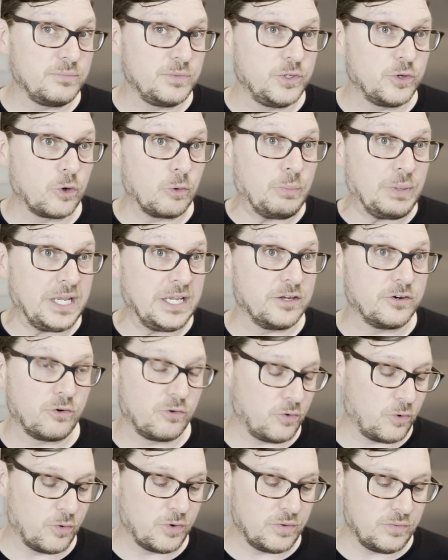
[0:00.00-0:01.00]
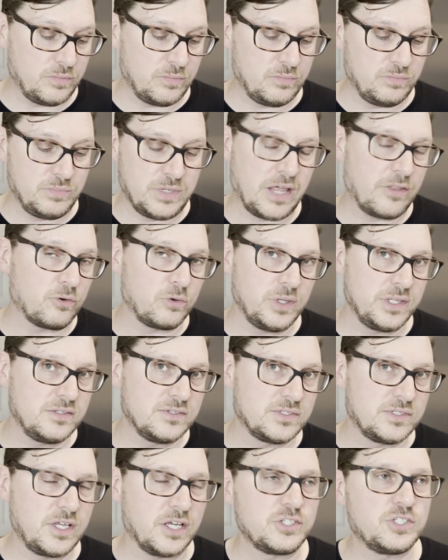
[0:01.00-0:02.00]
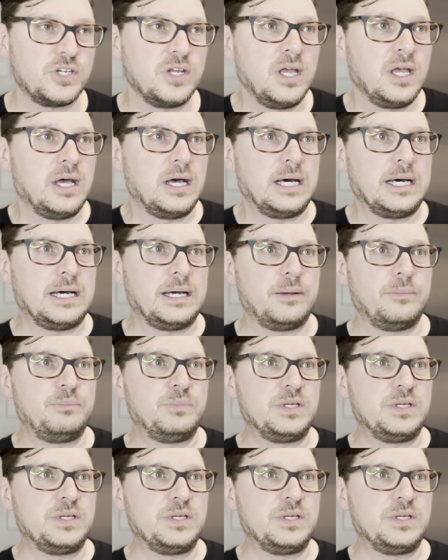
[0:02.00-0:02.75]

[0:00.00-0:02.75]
European or, or Netherlands Dutch uh,